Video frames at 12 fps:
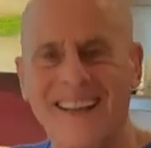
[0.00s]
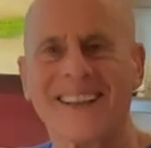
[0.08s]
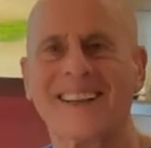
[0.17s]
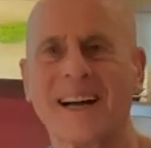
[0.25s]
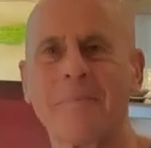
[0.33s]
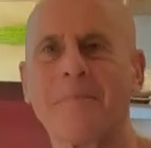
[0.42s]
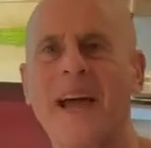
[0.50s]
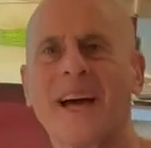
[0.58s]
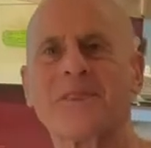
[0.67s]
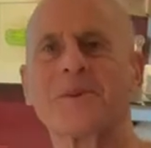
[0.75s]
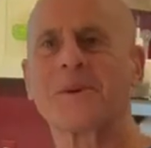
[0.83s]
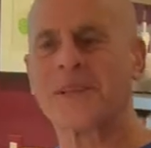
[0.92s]
I'm
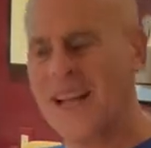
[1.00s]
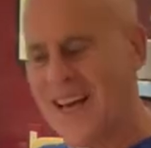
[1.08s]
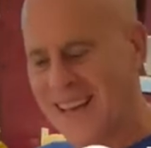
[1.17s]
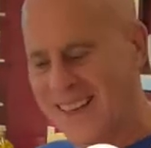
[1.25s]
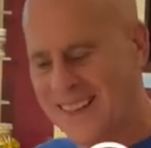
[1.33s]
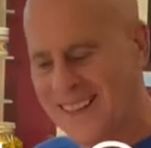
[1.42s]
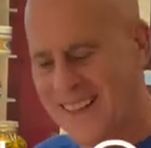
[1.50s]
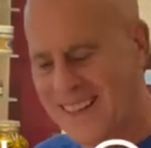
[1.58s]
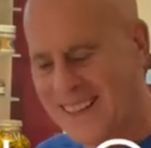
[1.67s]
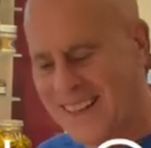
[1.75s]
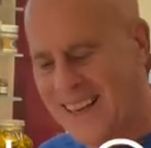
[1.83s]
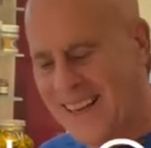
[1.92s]
Matthew Kline,
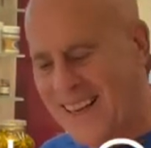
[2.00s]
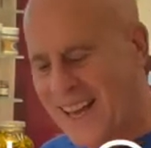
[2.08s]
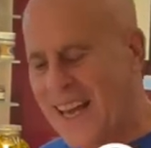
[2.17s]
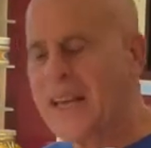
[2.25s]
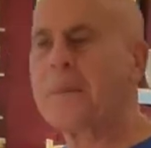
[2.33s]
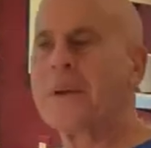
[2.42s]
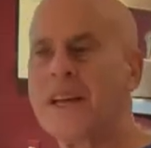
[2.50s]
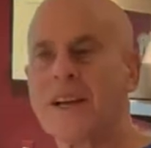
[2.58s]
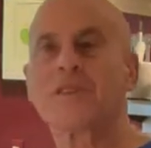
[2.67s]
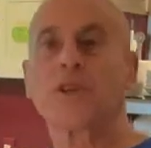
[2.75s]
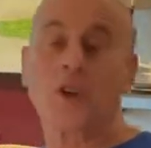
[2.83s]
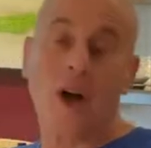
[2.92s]
and I'm here
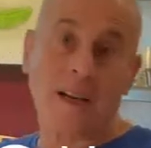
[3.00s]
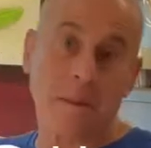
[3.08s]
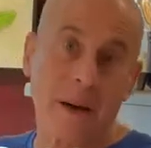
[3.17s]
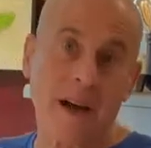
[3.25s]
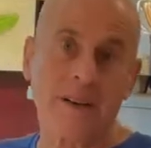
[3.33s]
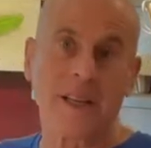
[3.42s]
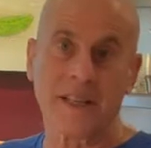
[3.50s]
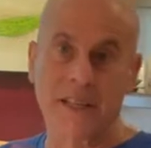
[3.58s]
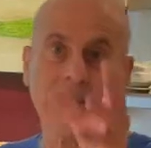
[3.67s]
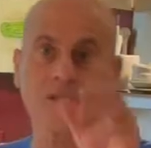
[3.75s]
to talk about and teach you